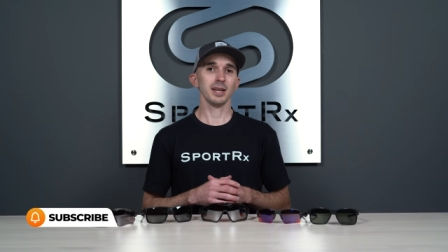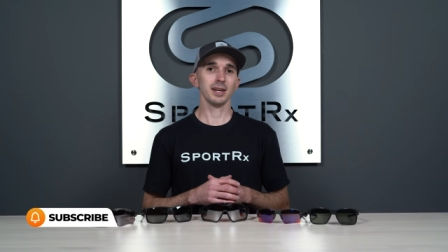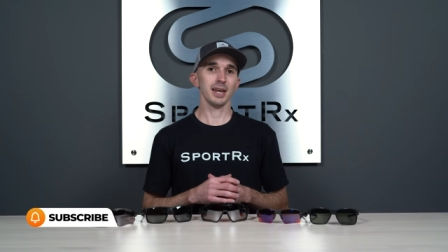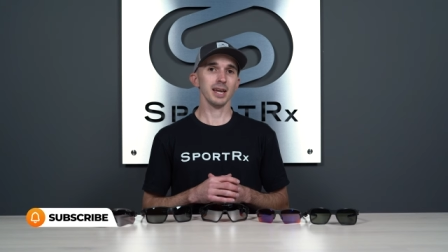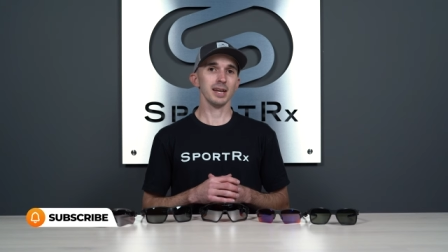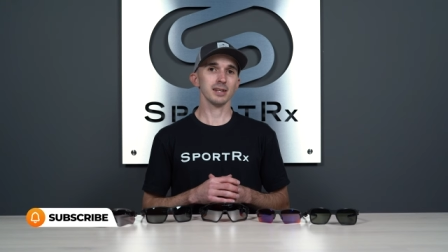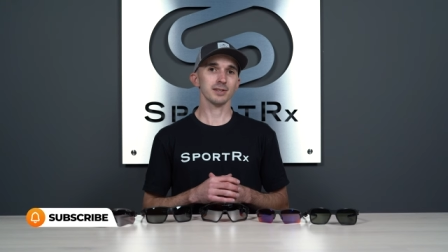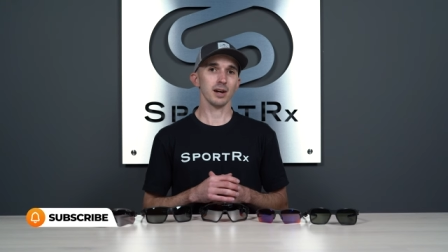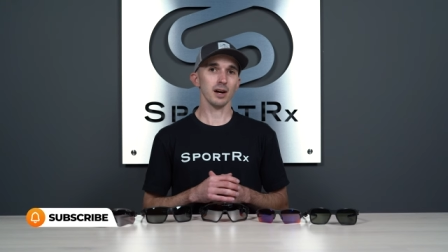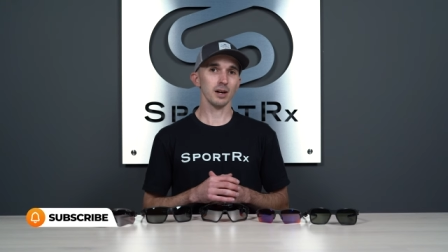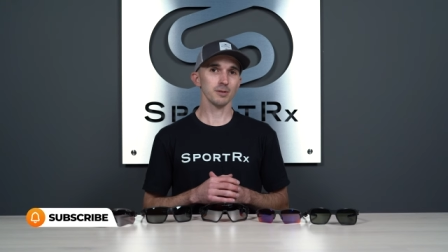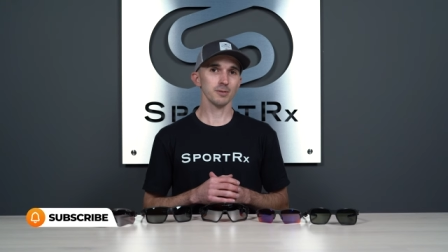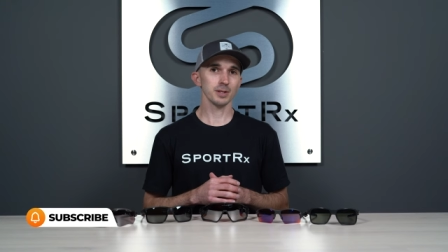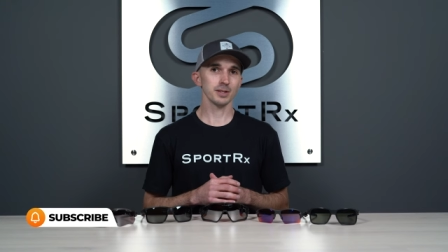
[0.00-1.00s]
And as
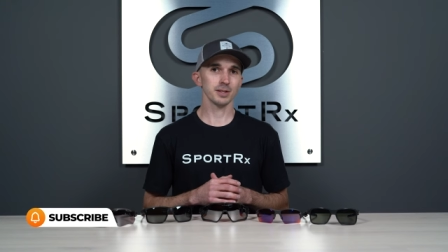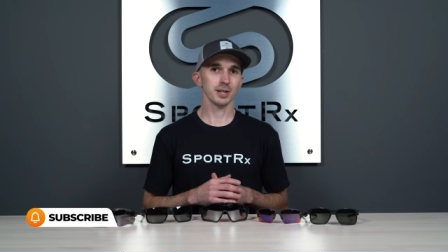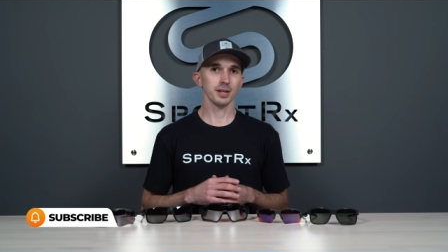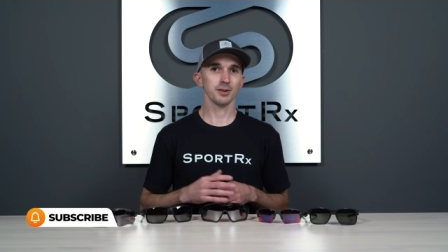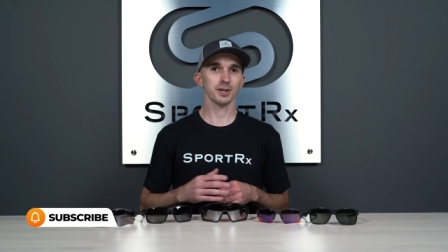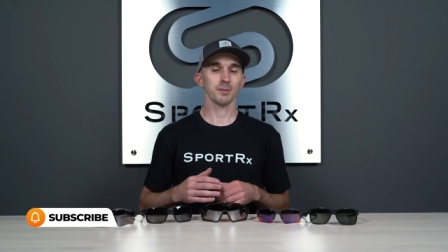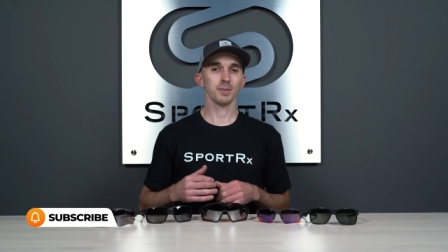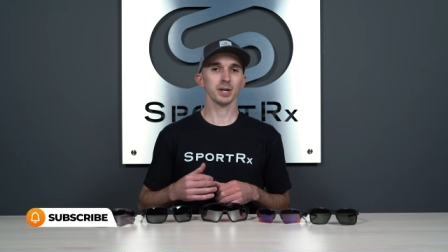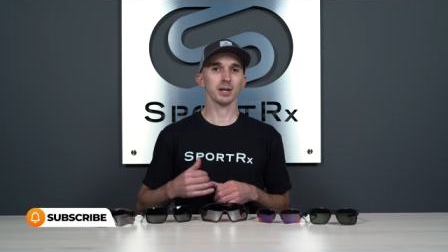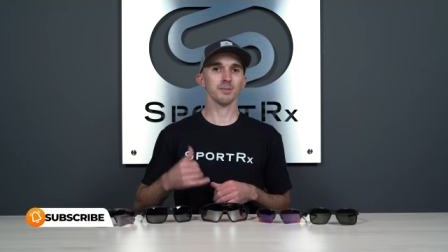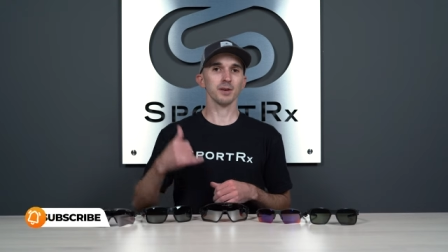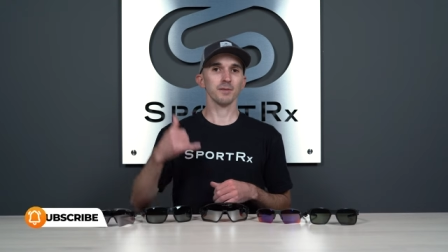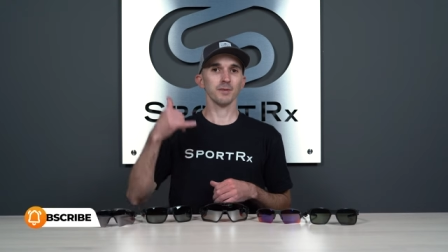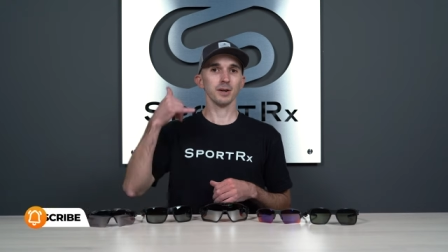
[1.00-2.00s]
always, you can pick
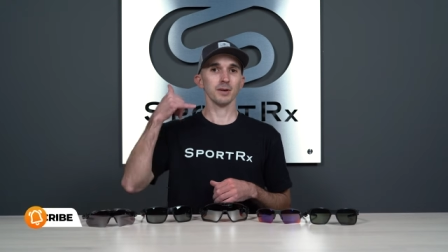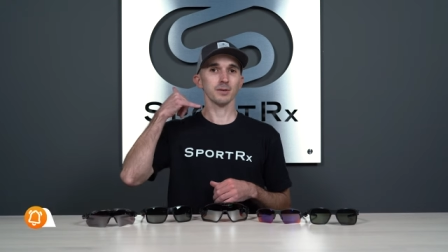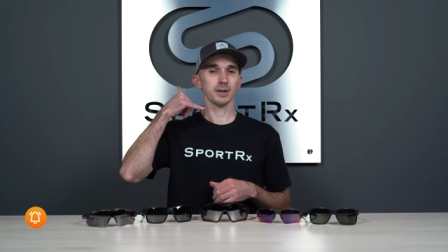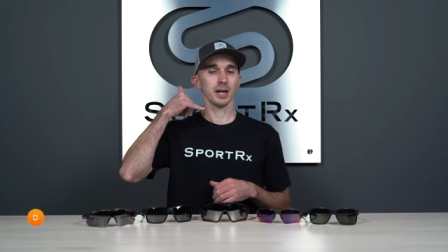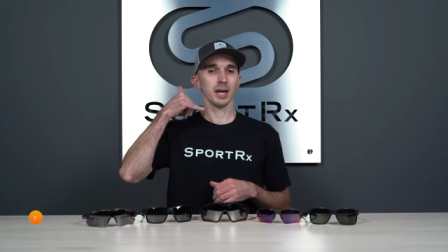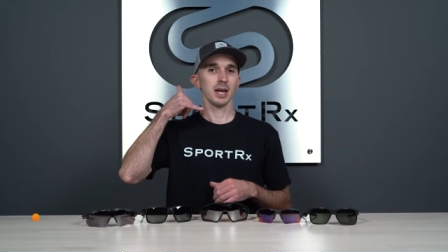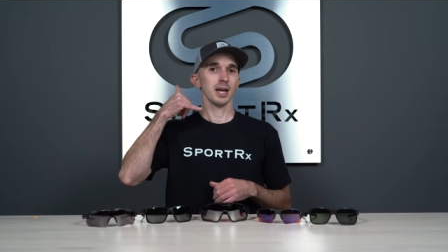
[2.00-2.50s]
up the phone,